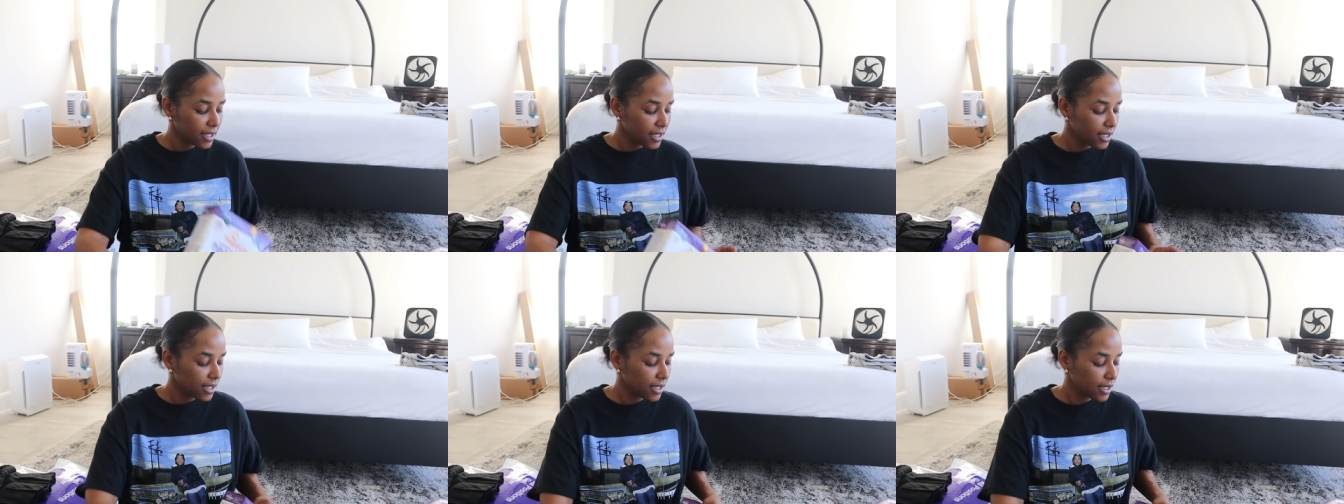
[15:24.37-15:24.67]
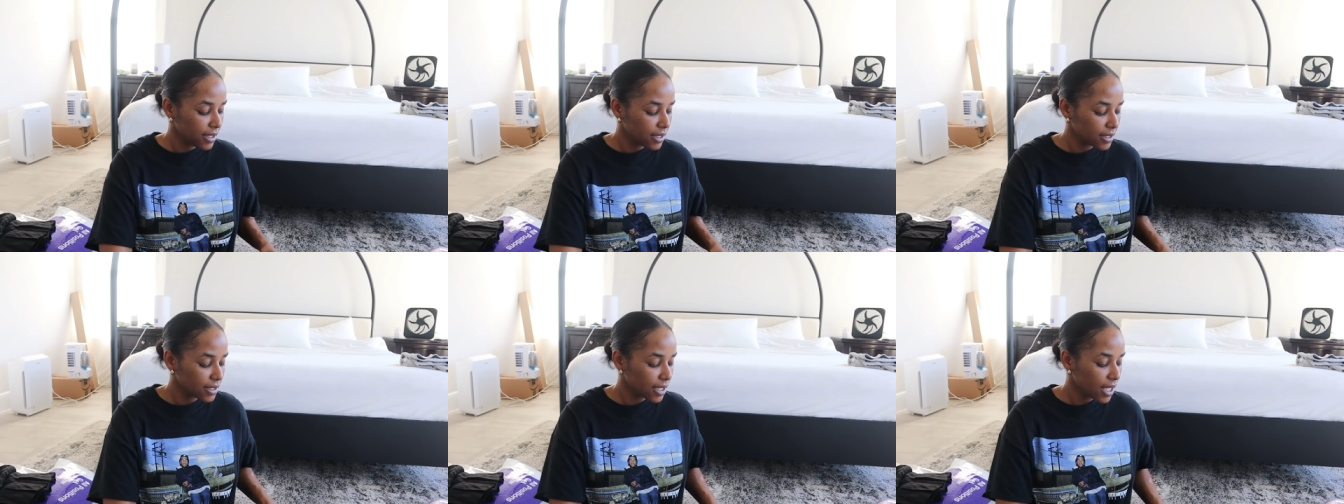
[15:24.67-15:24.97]

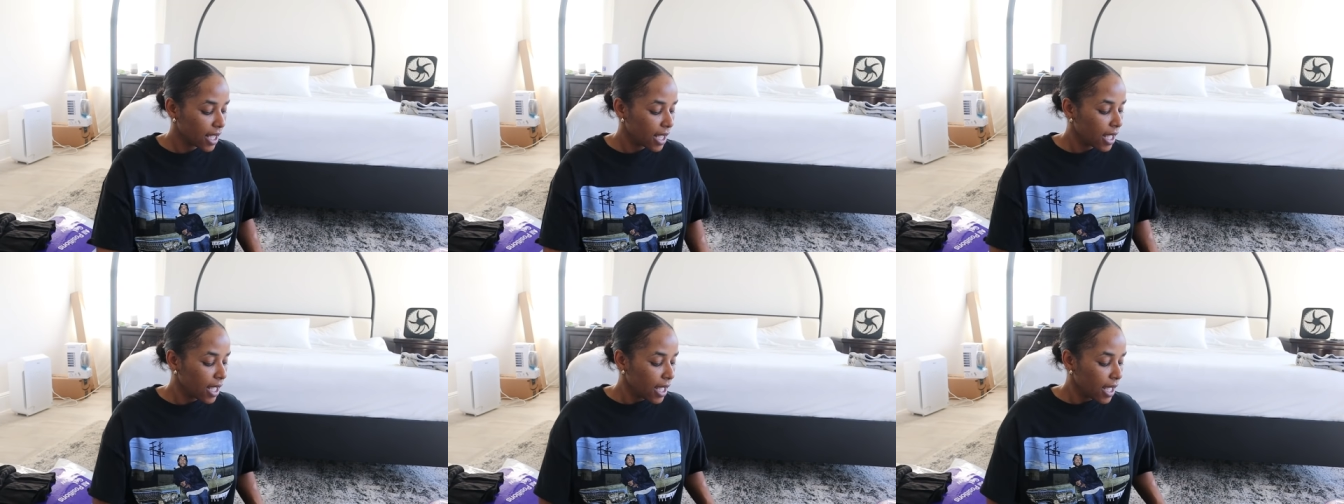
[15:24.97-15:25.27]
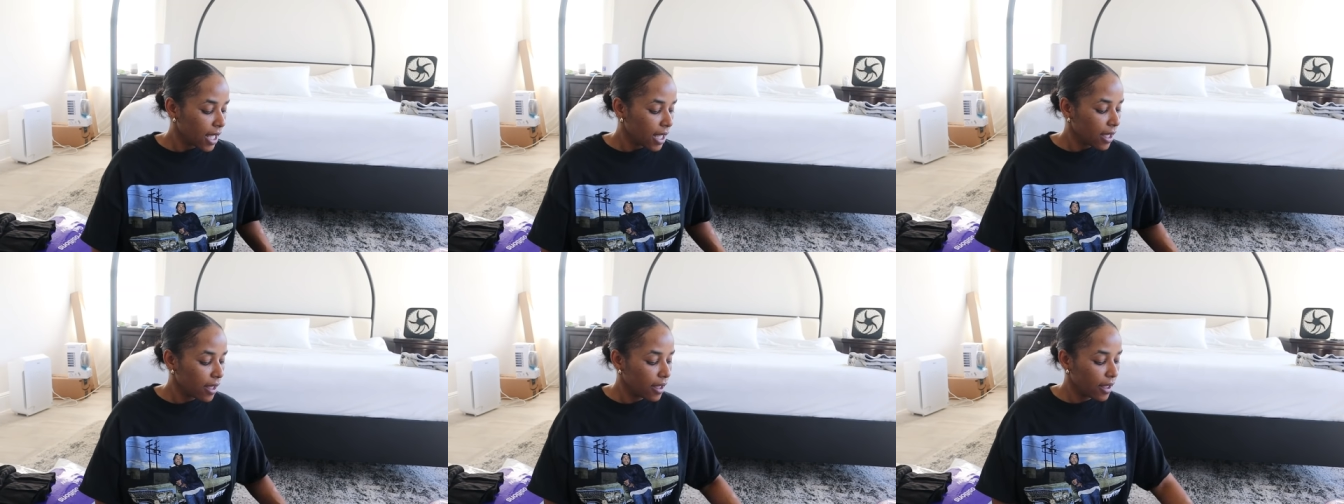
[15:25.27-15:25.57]
these.
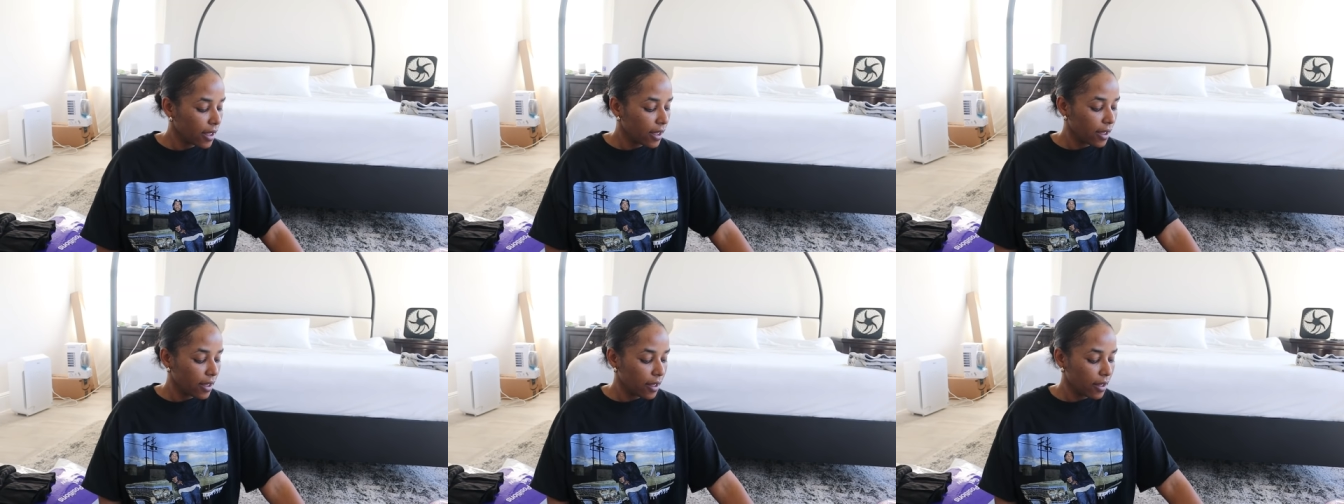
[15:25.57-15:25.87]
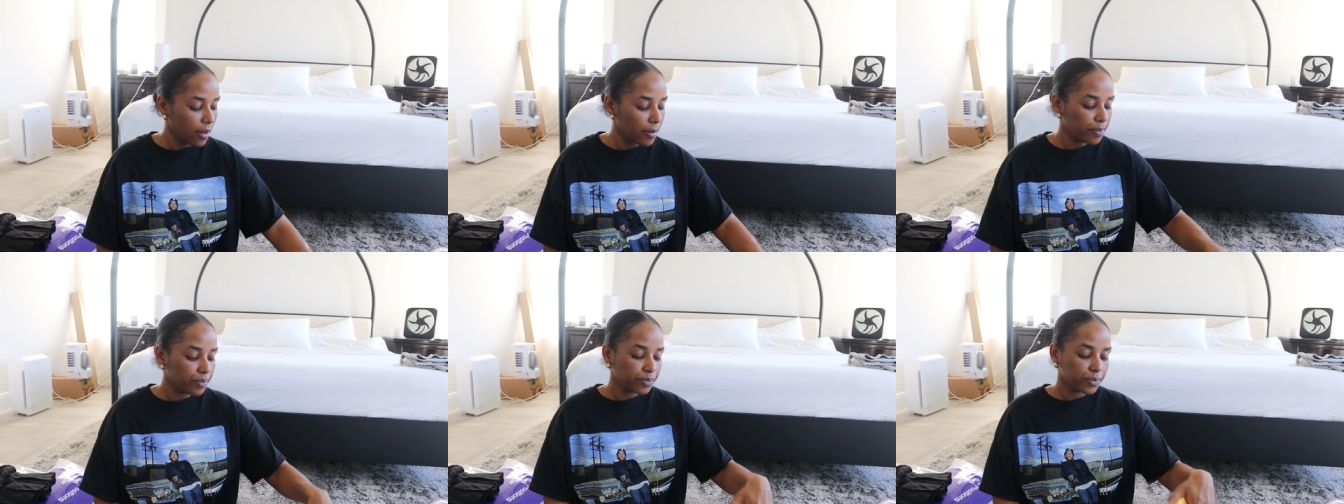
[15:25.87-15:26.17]

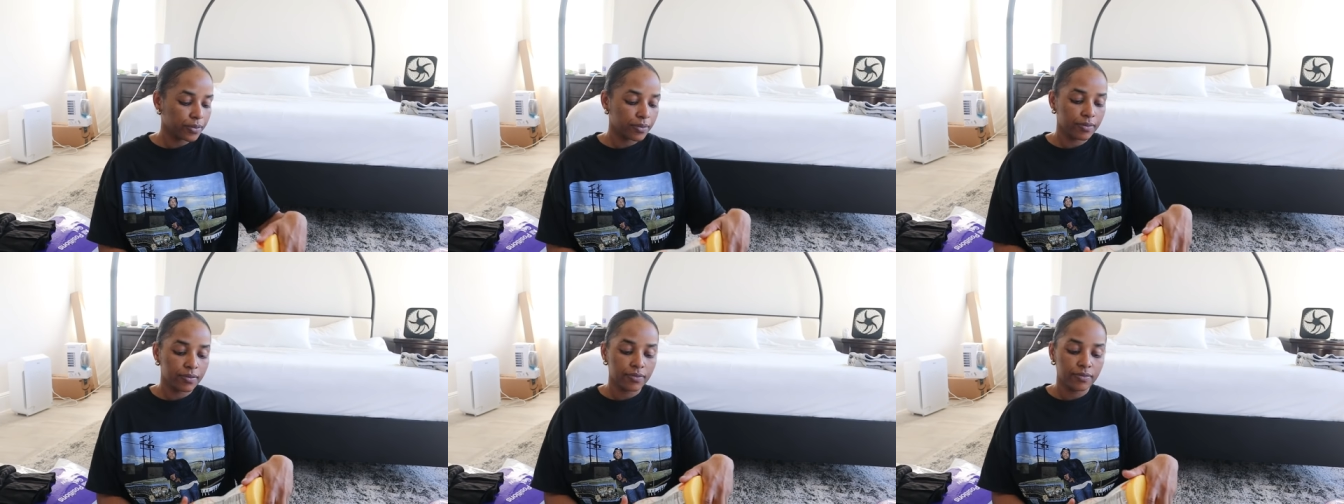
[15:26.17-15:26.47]
Um,